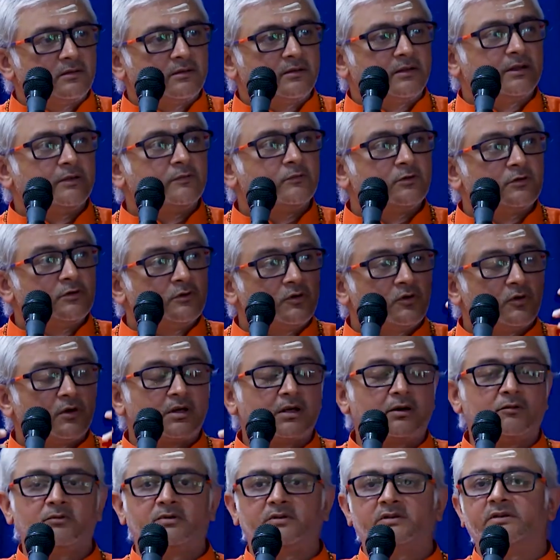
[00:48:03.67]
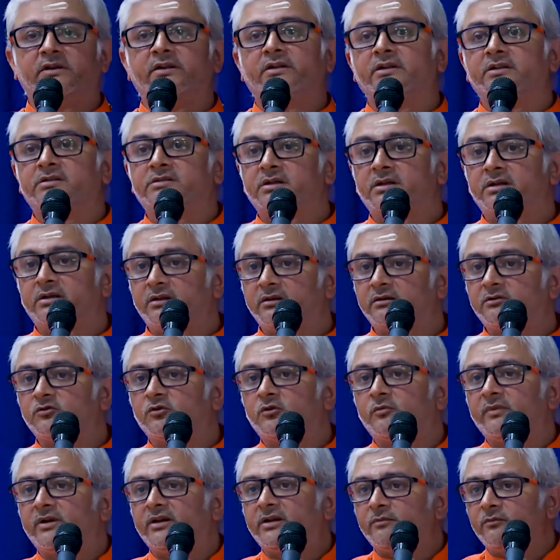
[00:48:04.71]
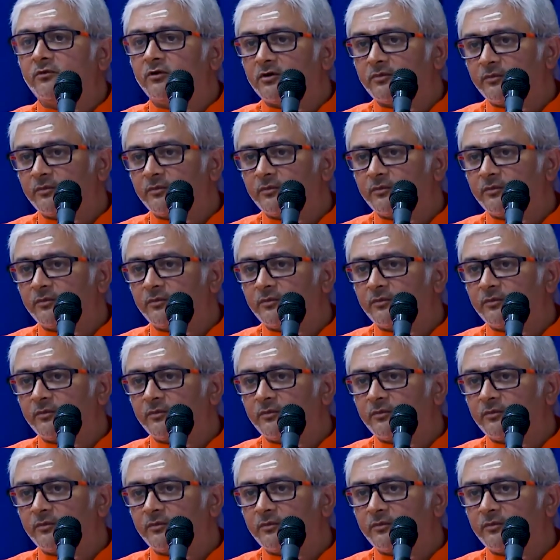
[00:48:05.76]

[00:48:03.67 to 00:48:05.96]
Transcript: He would go around initiating so many more